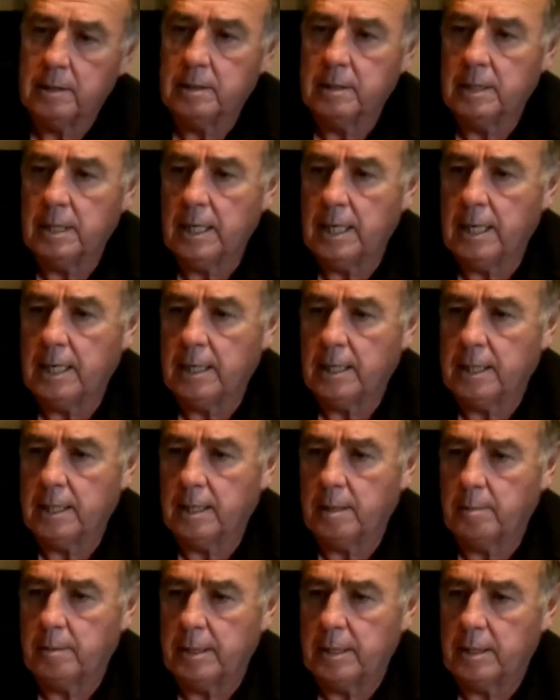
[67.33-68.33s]
Ah, you
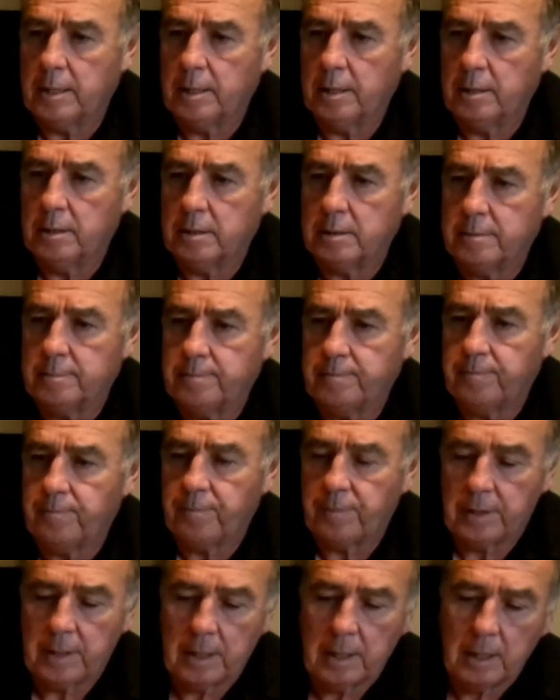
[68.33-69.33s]
get a bit of dirt
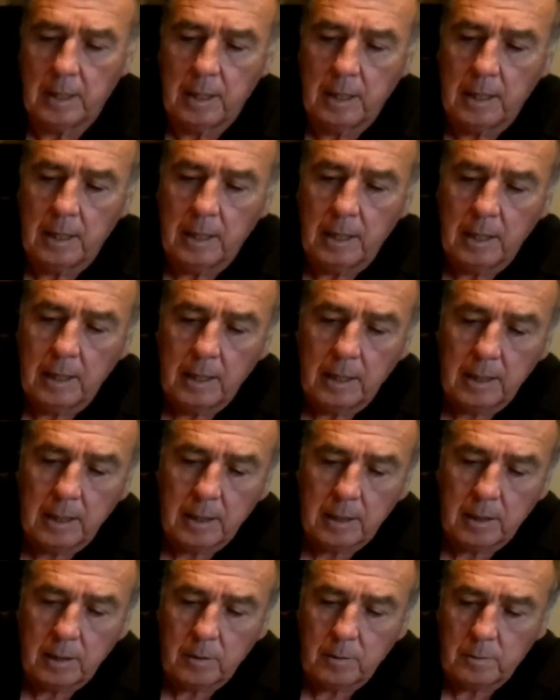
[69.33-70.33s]

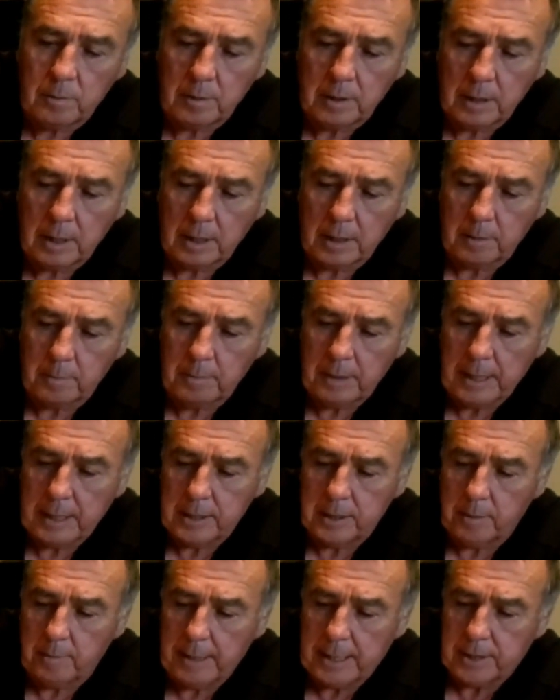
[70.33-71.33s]
know, nothing
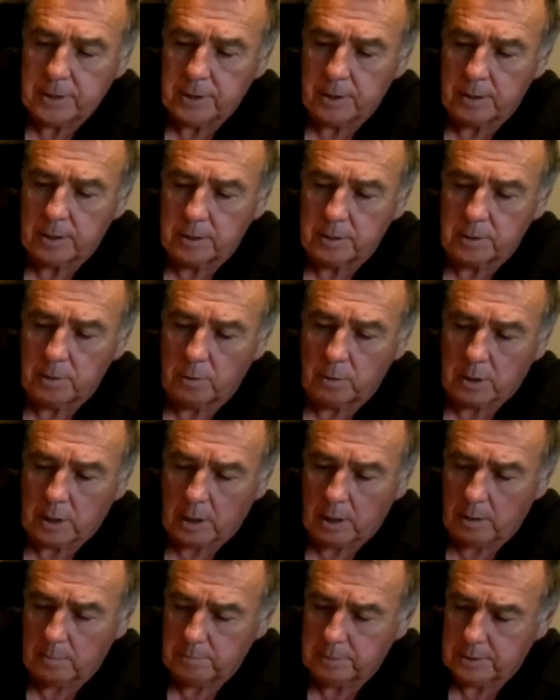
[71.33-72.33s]
major. Make sure there's no
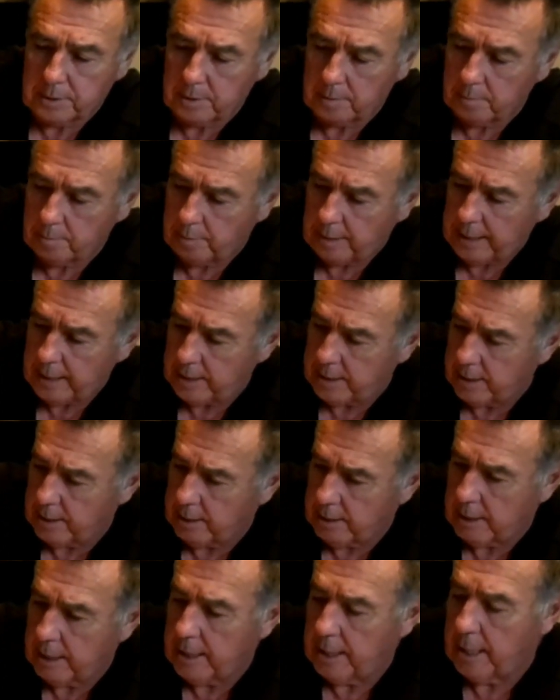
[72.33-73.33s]
clumps and
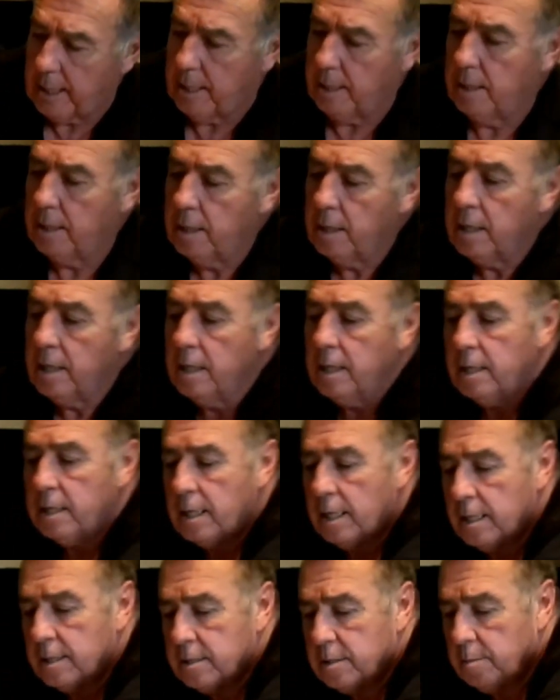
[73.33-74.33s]
pieces in there.
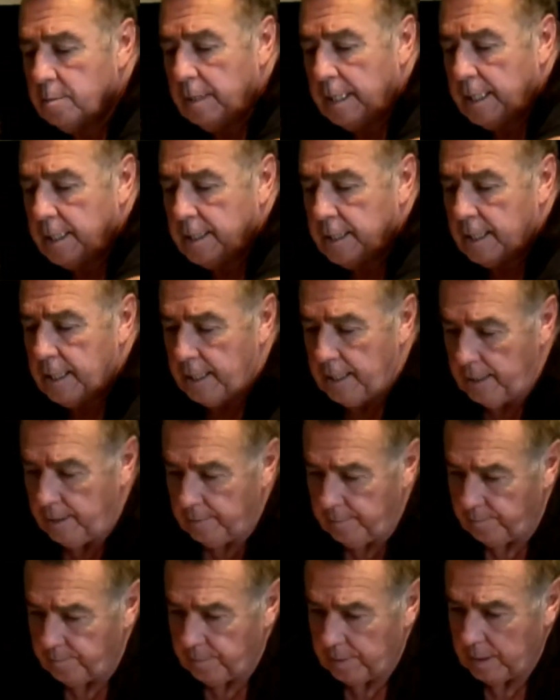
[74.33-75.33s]
That's the main thing.
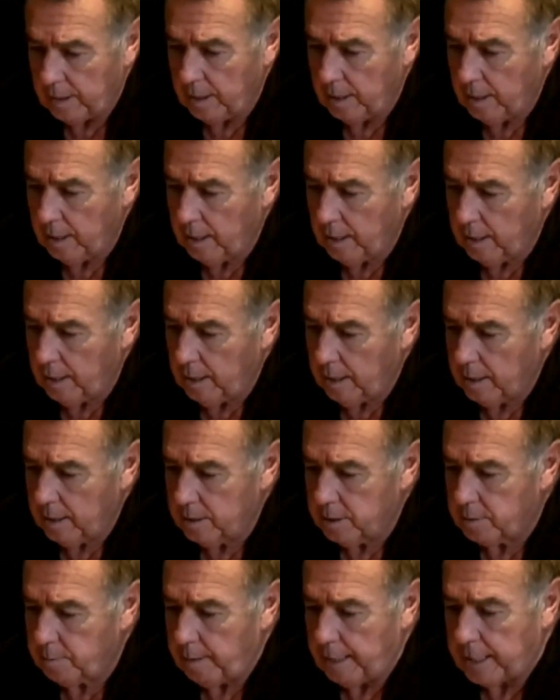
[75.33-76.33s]

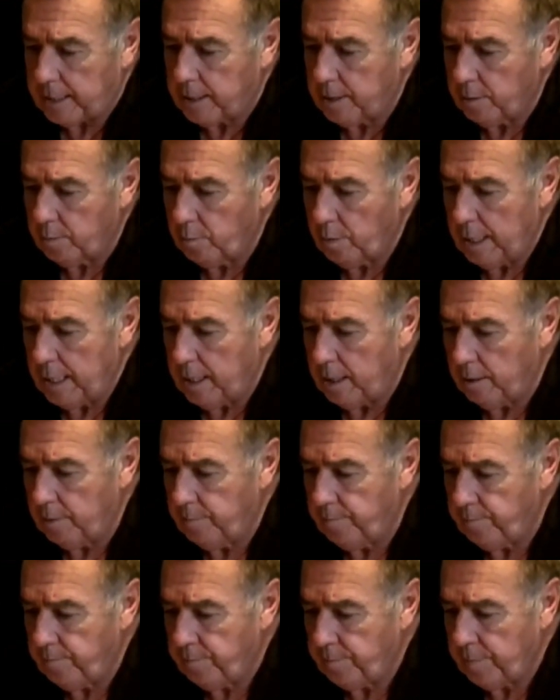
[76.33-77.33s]
Inspect it well.
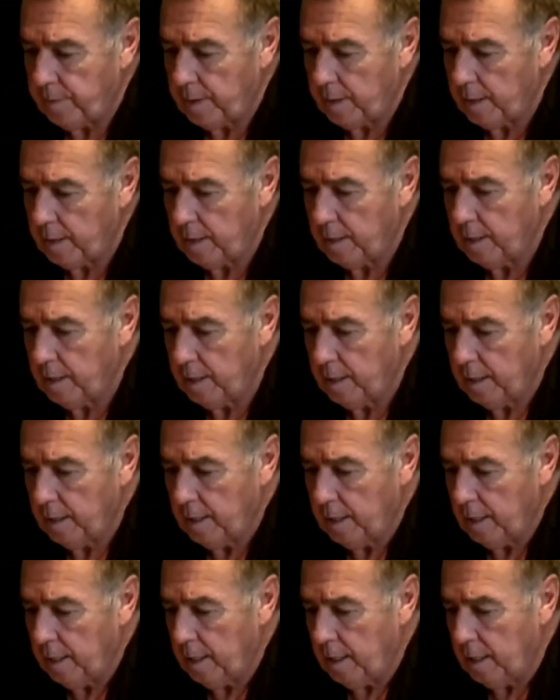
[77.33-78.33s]

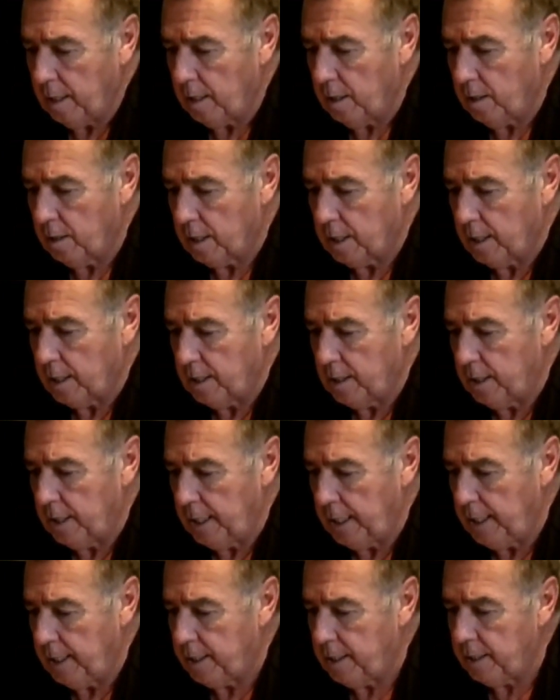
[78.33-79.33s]
Look
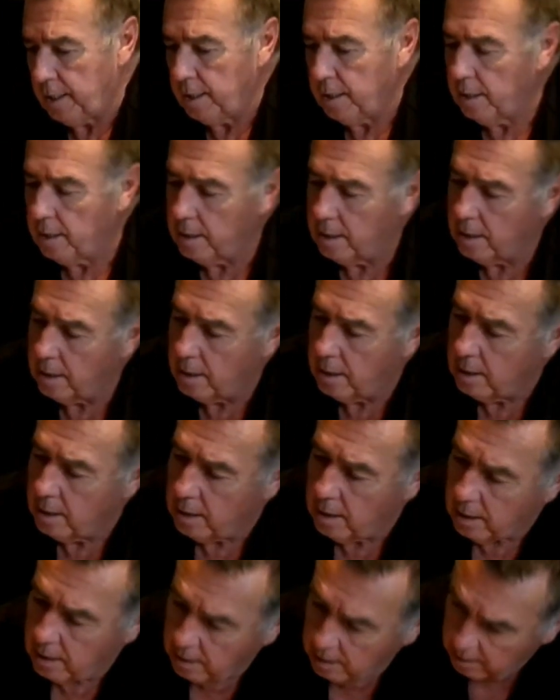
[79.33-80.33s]
underneath.
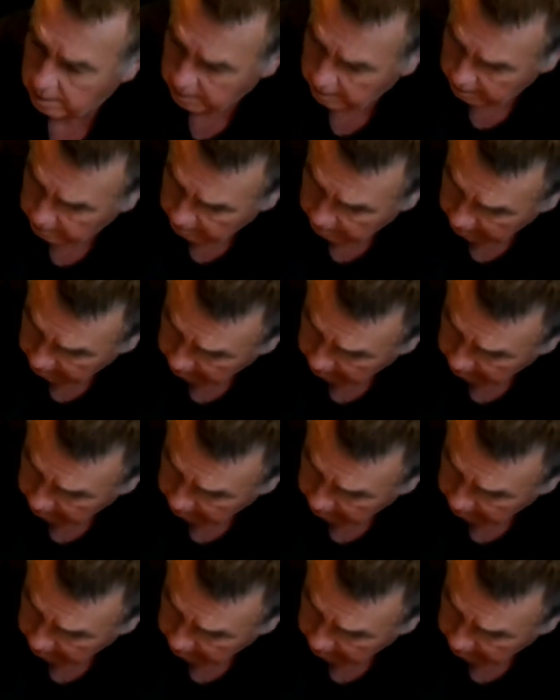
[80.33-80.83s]
Yeah.